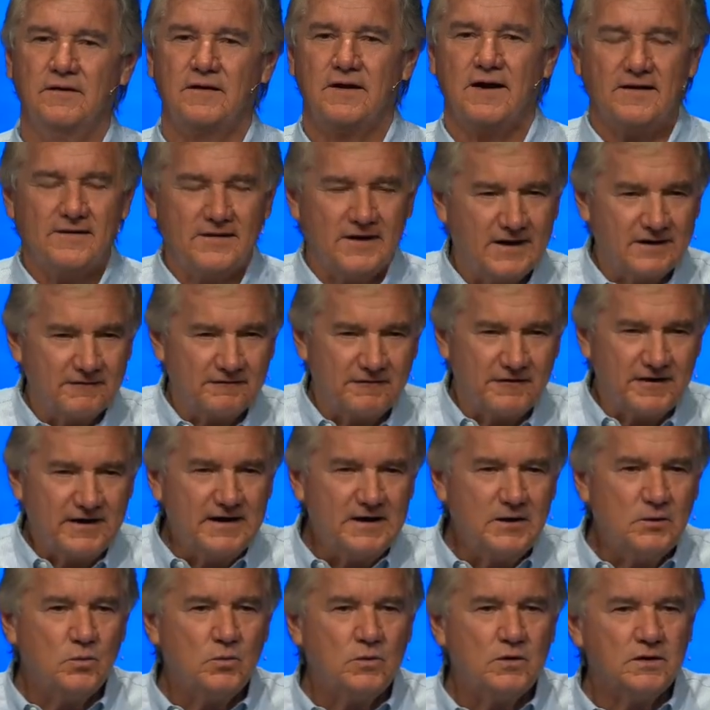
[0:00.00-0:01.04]
And that if
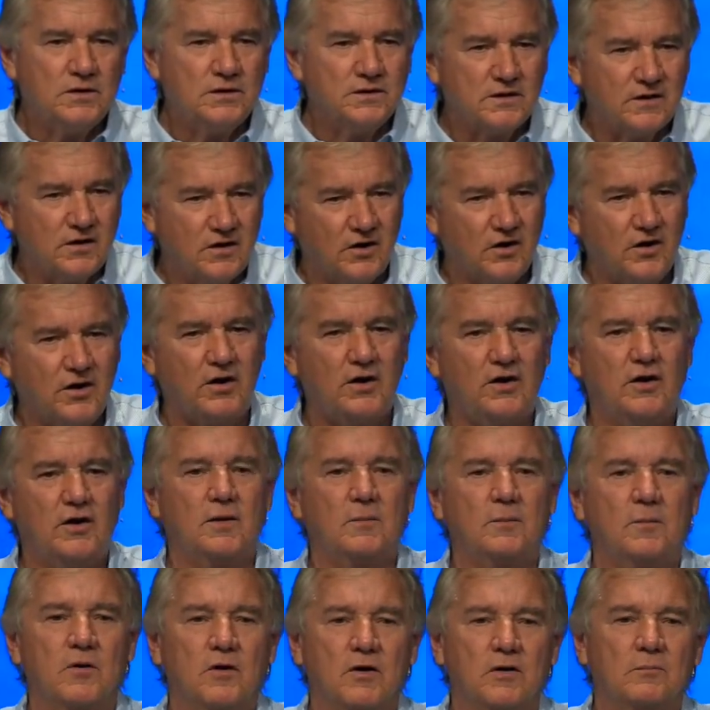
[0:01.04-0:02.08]
anyone
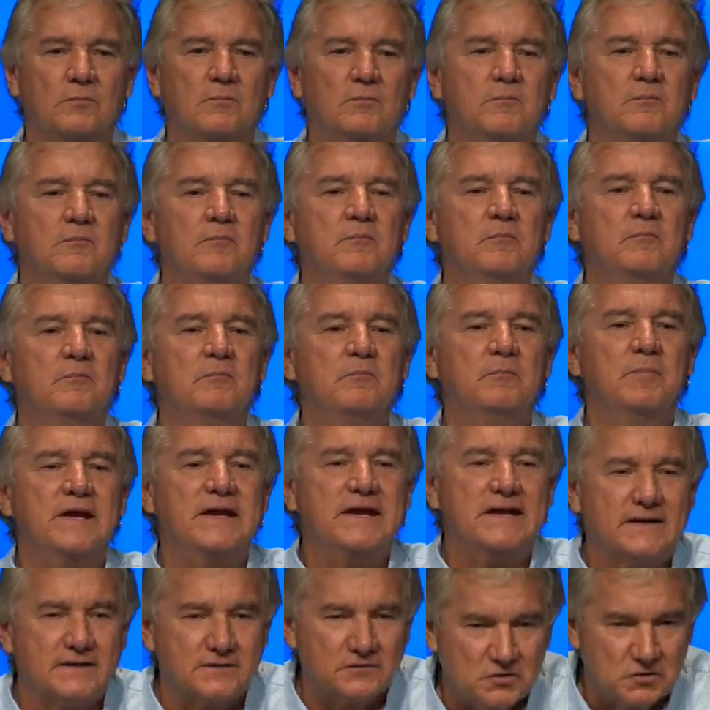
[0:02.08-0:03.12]
come or
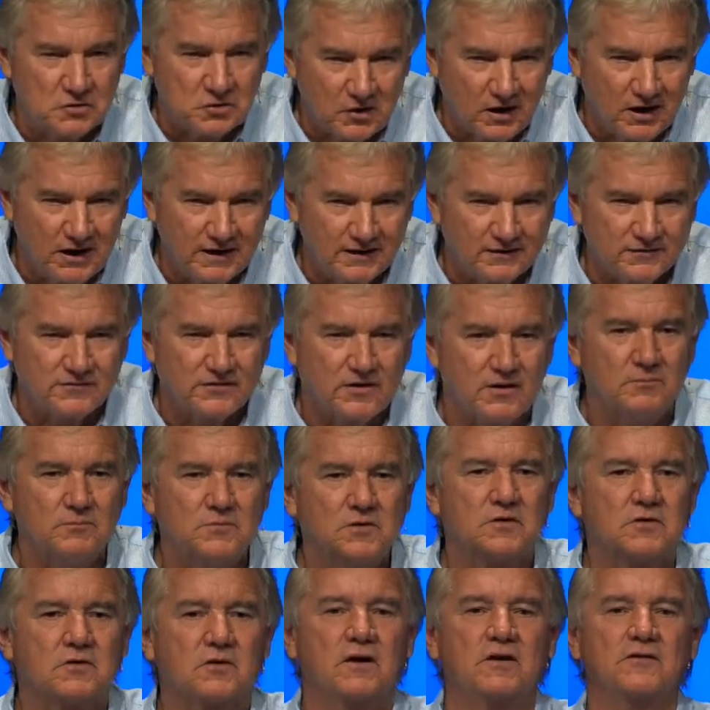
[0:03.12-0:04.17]
be in Christ, come to
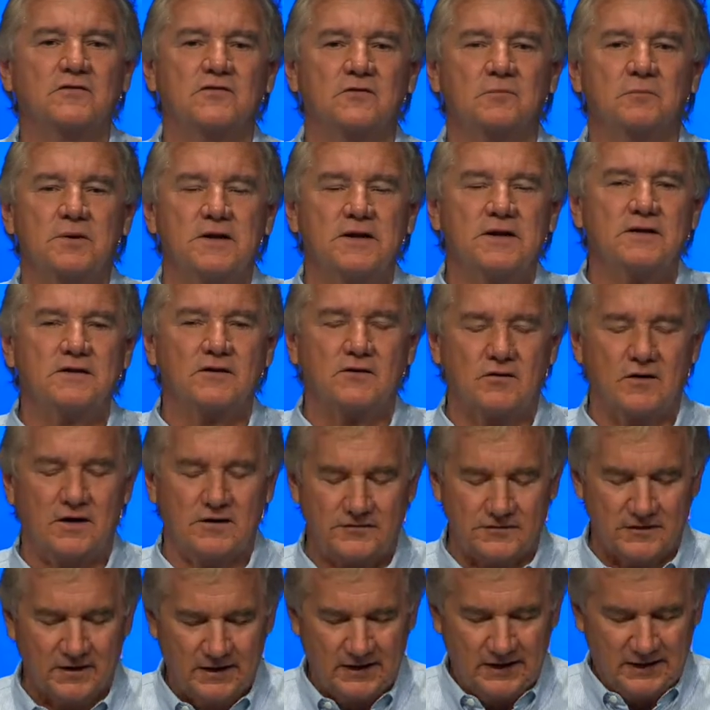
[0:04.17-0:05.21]
Christ or be in Christ,